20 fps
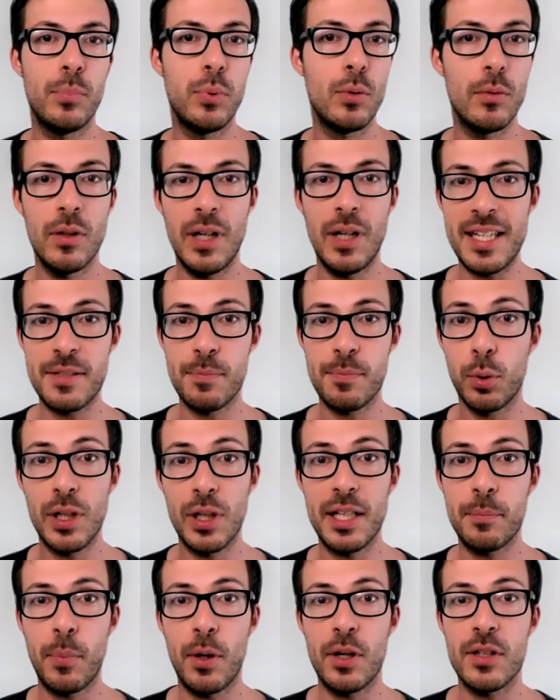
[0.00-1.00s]
as bullet
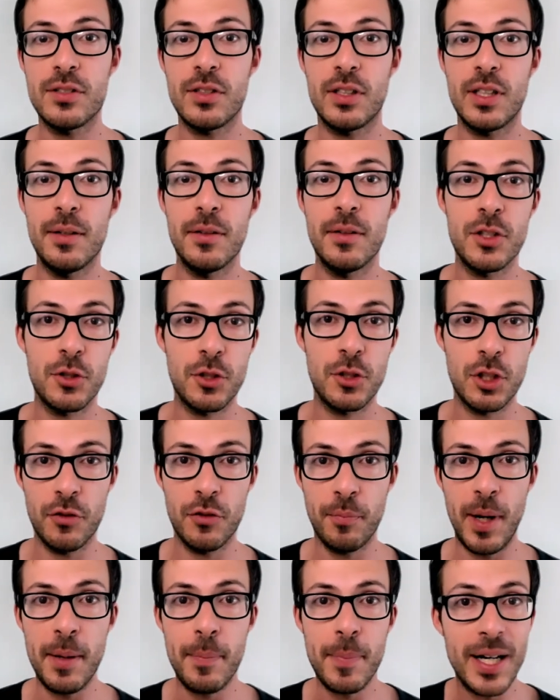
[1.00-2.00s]
points on a sheet of
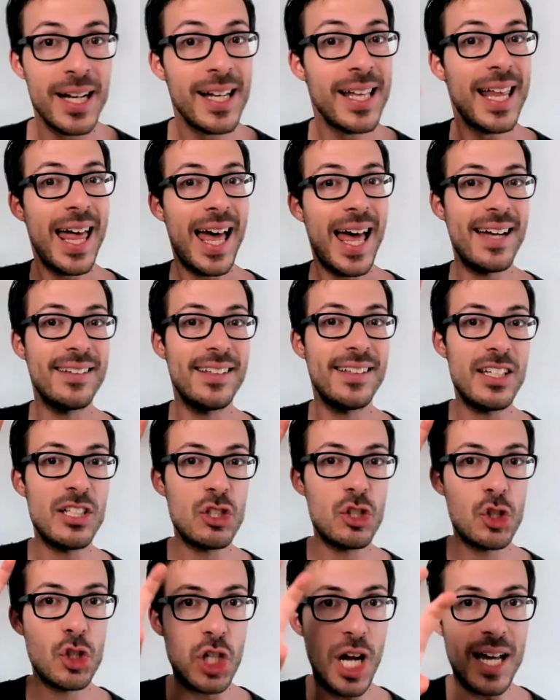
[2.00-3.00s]
paper, and then
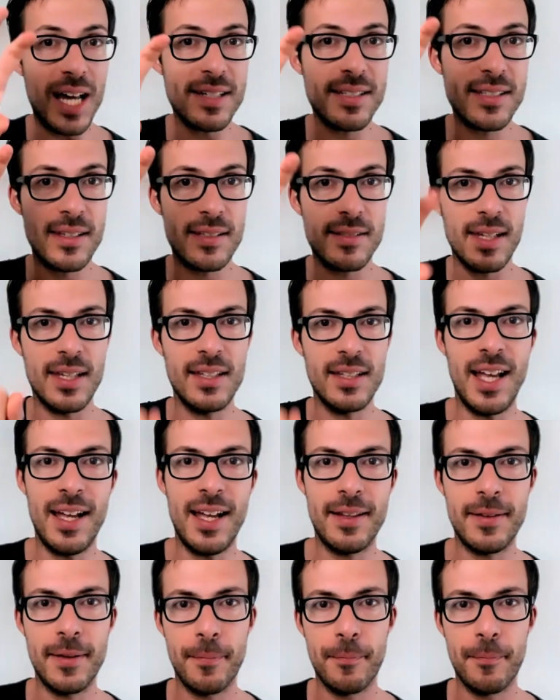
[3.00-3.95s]
just say that.